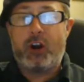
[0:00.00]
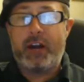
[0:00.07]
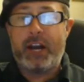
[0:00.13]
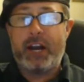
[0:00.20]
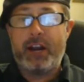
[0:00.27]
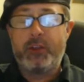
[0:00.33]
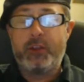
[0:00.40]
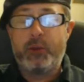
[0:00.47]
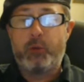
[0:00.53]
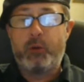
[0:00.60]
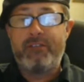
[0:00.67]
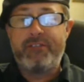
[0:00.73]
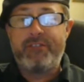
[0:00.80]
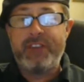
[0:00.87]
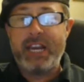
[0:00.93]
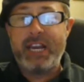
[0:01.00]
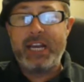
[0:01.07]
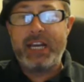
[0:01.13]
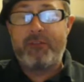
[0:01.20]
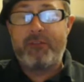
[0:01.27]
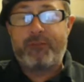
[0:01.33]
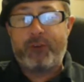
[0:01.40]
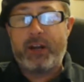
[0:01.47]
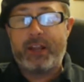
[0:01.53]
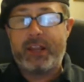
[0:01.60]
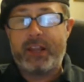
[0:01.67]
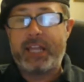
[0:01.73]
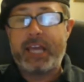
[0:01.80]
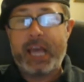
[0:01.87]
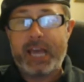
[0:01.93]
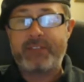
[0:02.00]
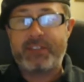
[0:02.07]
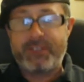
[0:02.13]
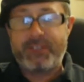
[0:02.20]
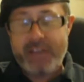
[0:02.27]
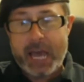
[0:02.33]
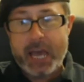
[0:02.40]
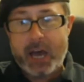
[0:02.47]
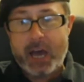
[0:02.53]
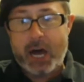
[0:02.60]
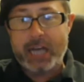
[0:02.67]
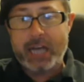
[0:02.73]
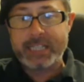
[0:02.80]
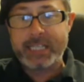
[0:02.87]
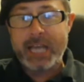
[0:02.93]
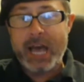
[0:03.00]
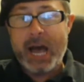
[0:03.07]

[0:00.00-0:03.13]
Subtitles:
in the ravine in front of the Caves of Chaos,